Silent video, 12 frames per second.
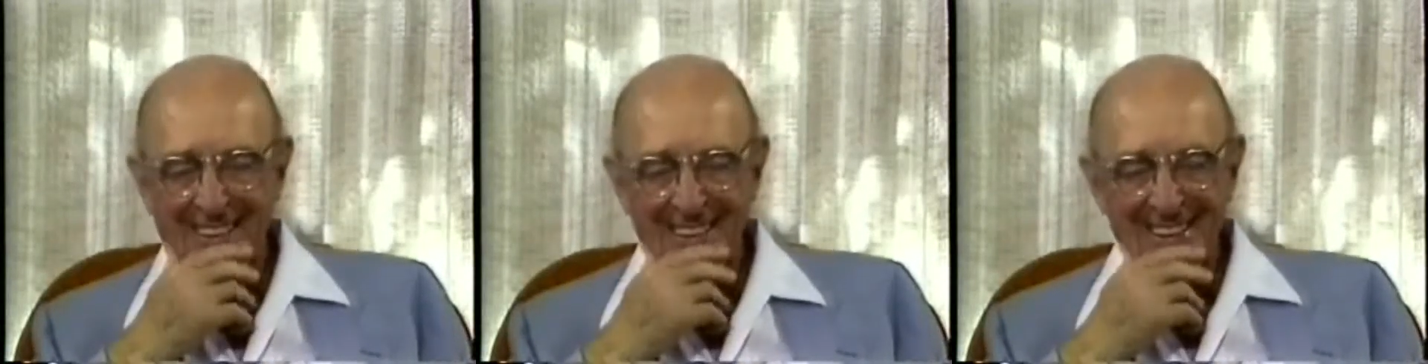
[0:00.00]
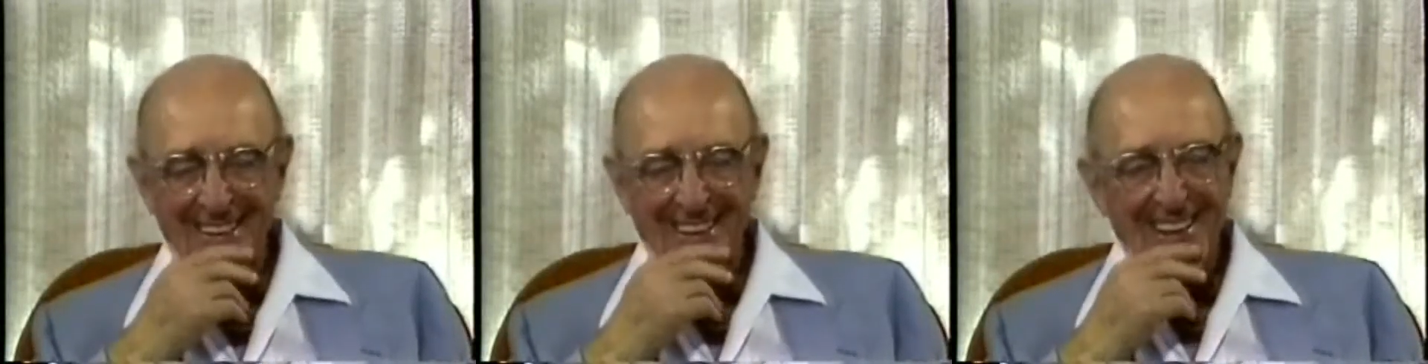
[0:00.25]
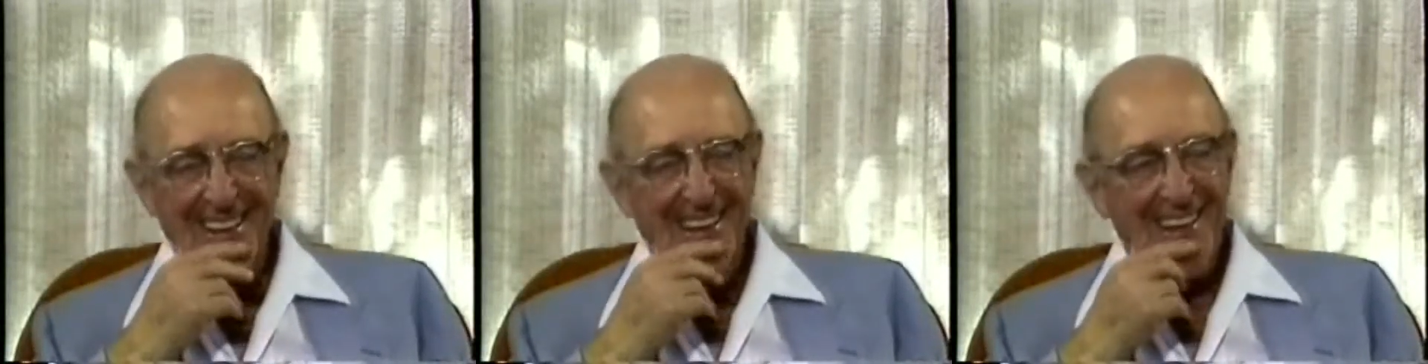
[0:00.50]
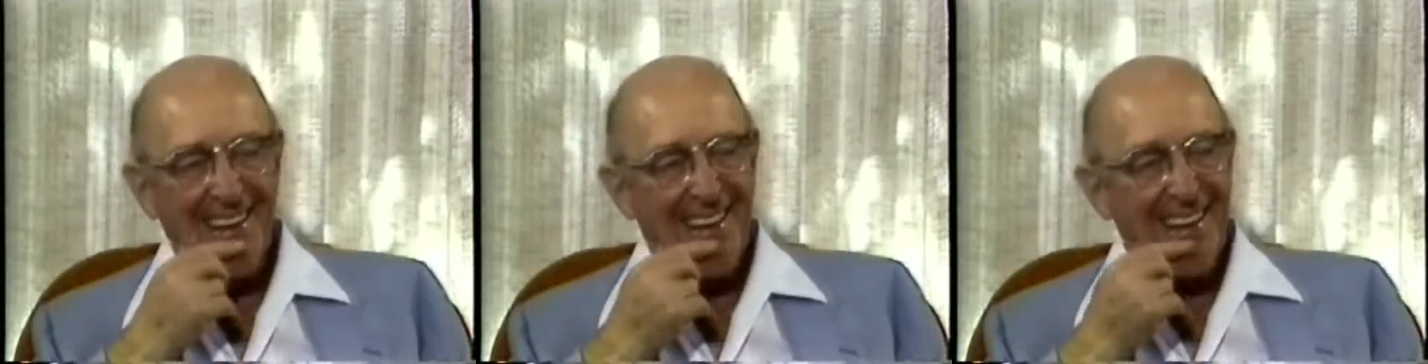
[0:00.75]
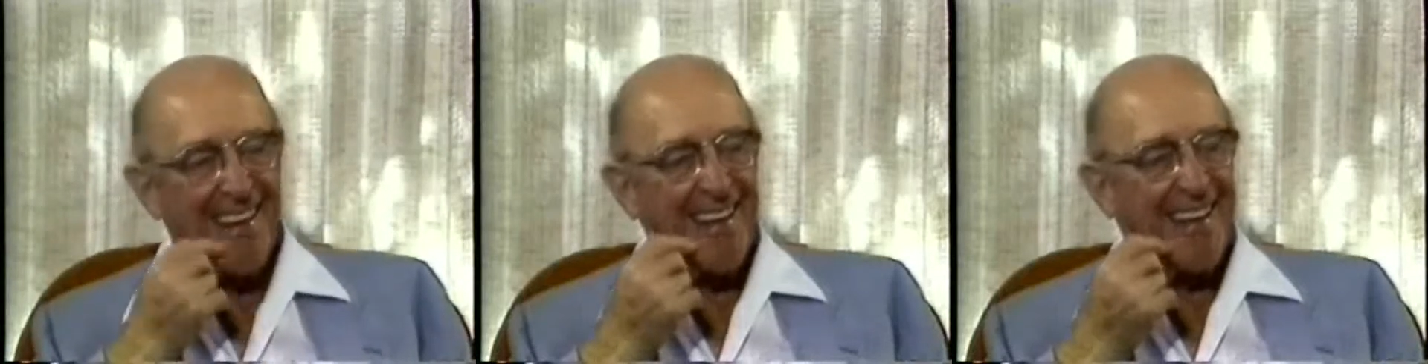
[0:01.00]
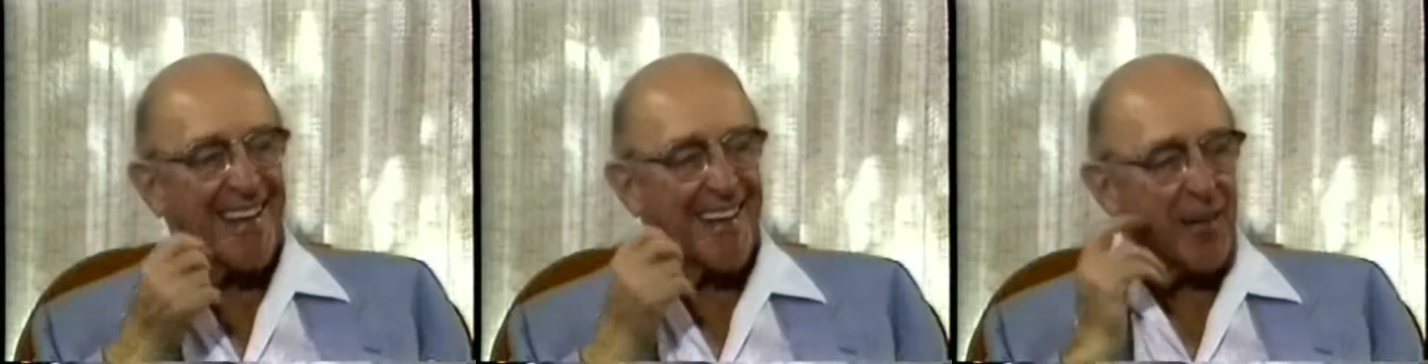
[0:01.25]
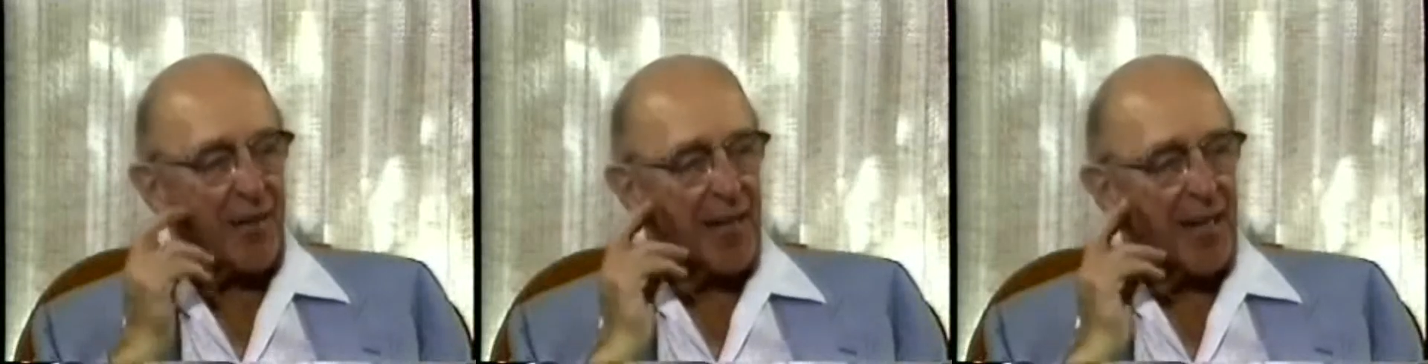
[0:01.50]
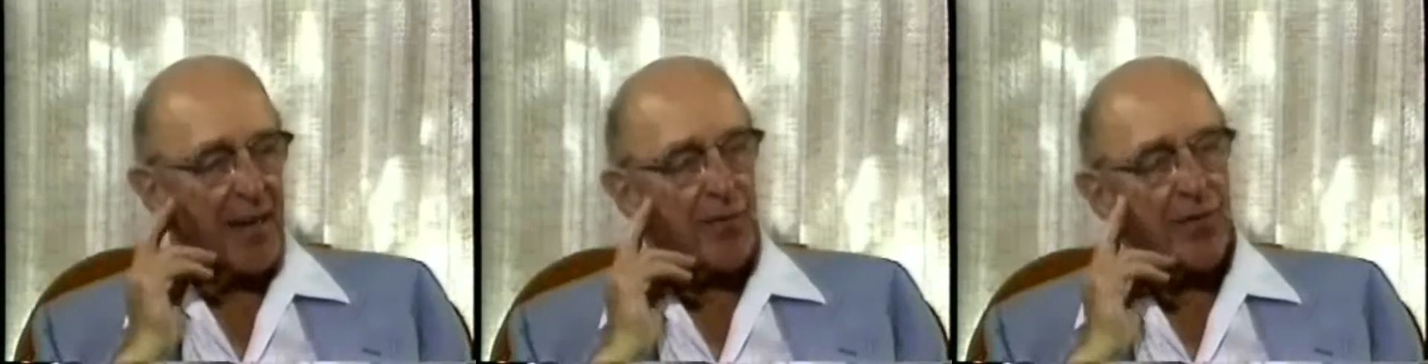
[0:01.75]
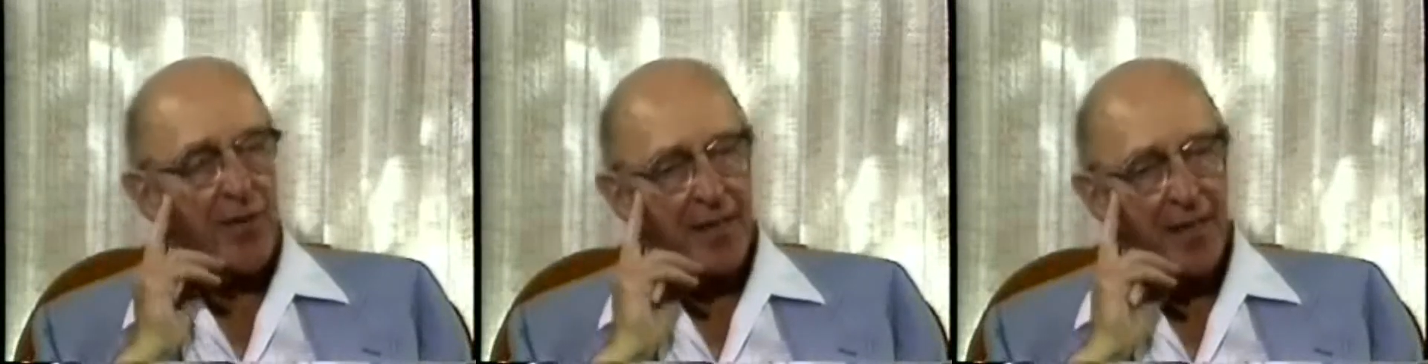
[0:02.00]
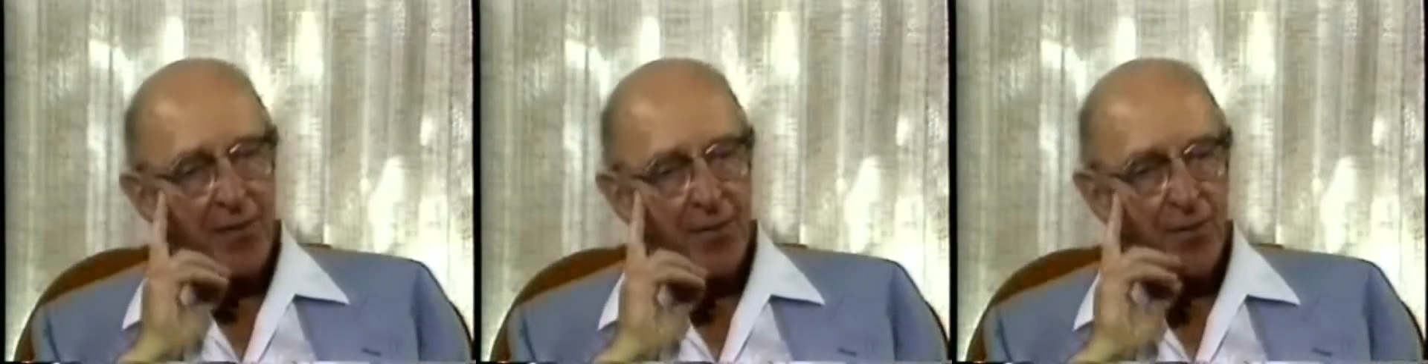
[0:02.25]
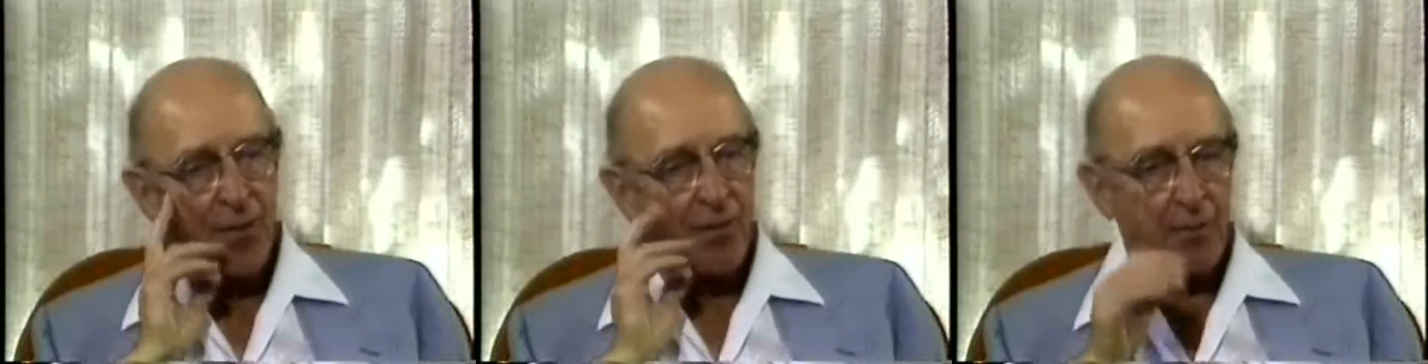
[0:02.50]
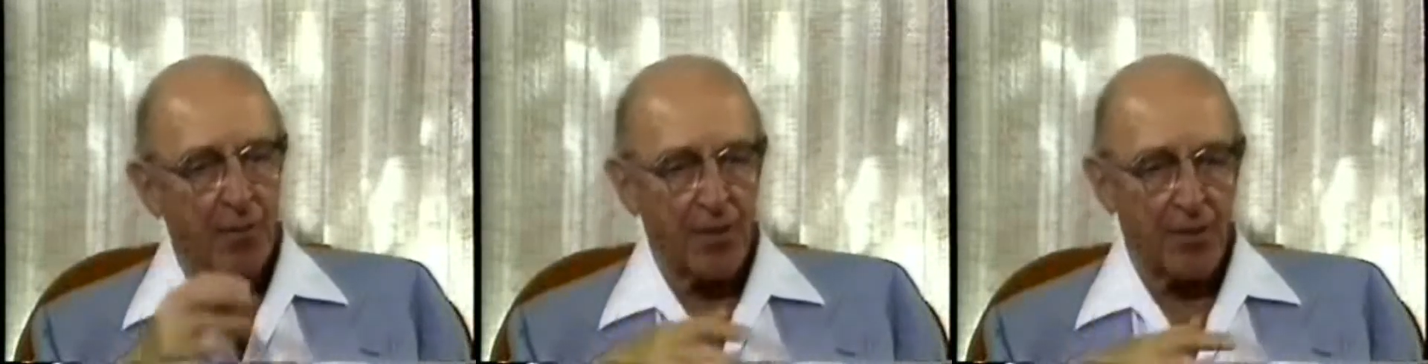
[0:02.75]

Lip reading: to find out how they can be improved. By doing this,